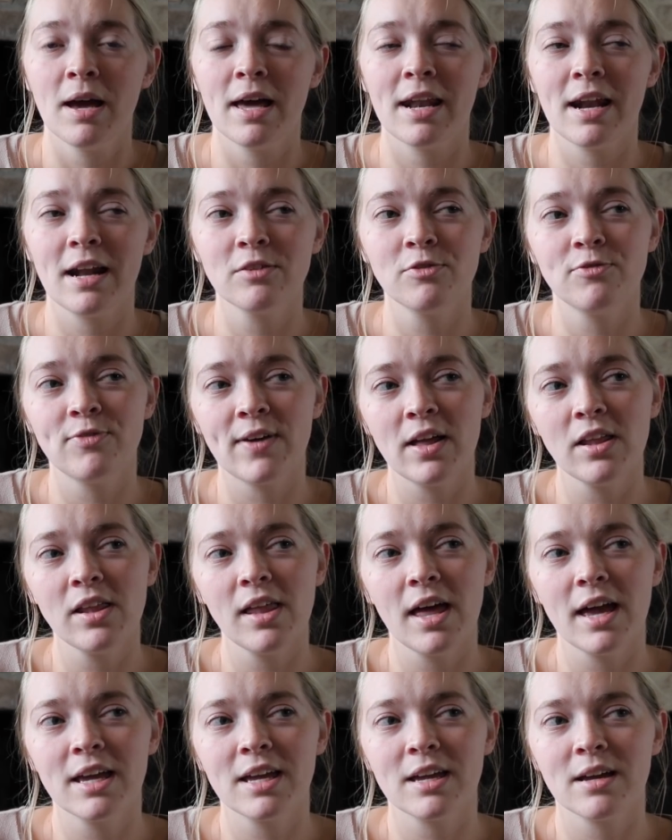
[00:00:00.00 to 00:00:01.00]
And I felt
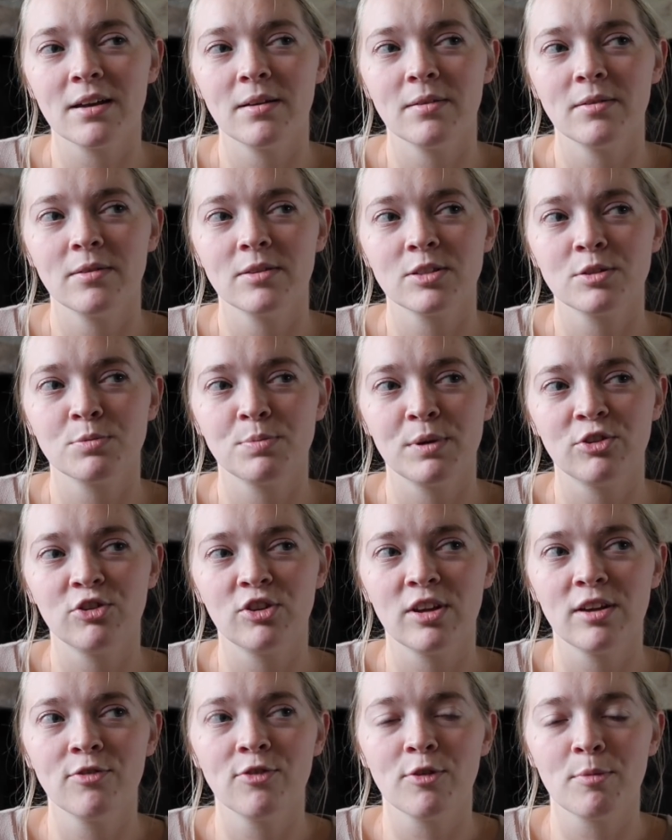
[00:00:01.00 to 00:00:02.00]
like
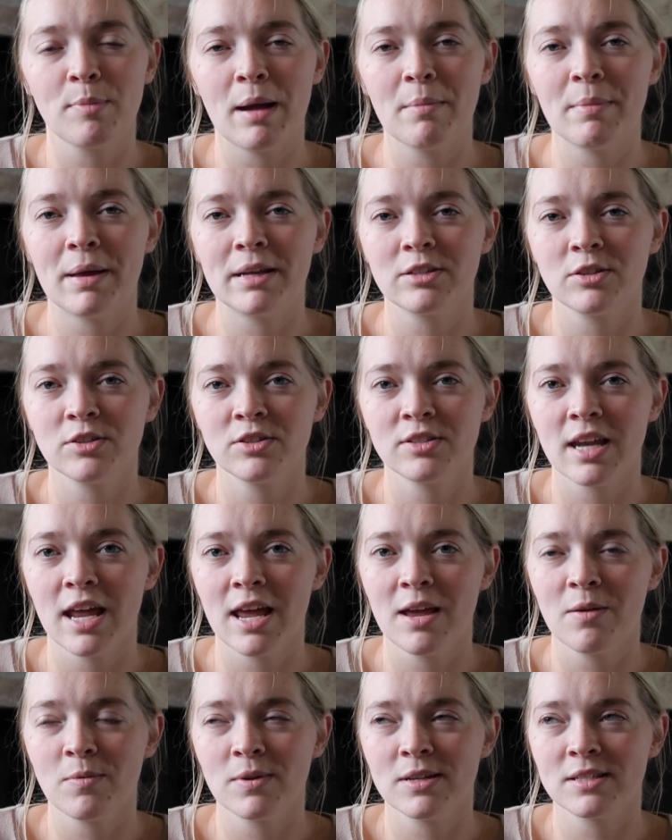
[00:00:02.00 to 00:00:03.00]
switching for my mental
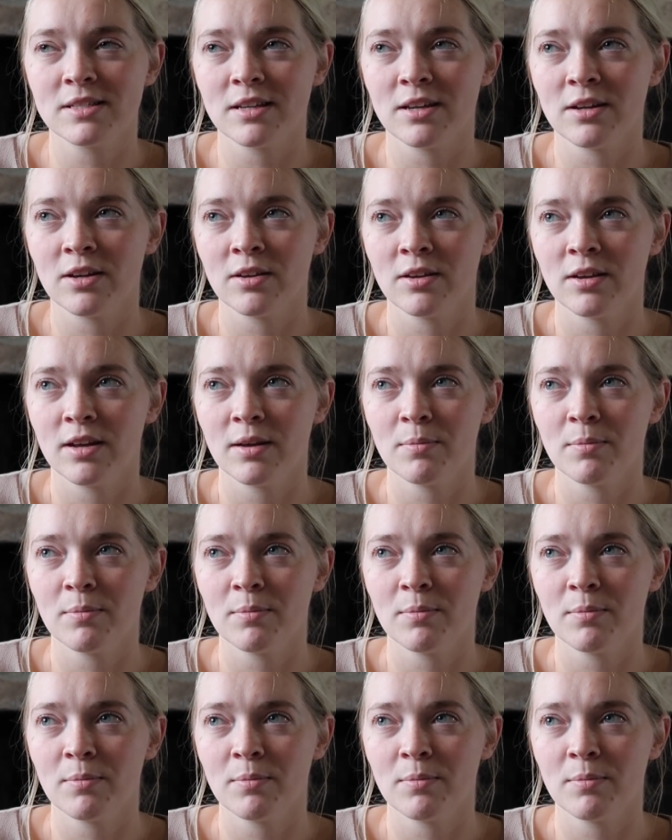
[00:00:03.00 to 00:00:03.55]
state was a